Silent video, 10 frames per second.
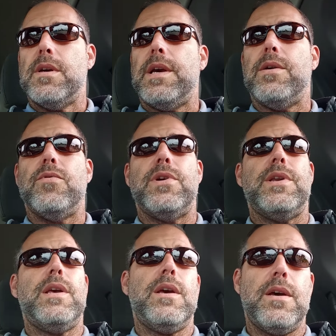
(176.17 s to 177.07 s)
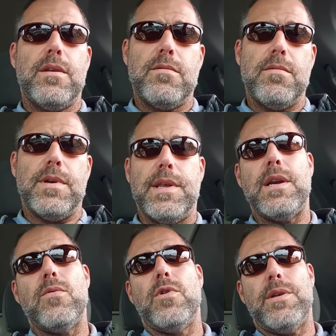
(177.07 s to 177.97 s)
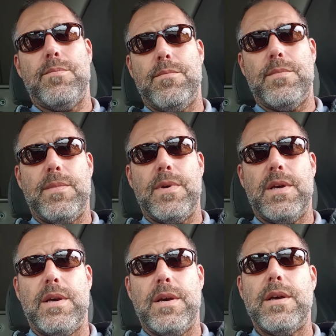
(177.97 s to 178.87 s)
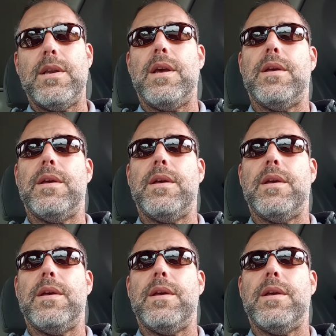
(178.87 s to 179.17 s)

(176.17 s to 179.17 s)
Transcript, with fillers: It would hit, and then it wouldn't hit.